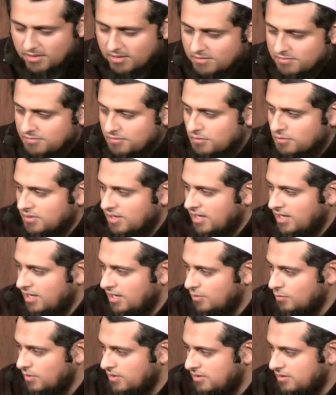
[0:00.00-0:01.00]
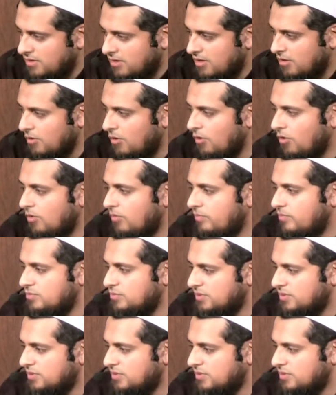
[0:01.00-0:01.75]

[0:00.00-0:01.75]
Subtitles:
of Quran within our homes,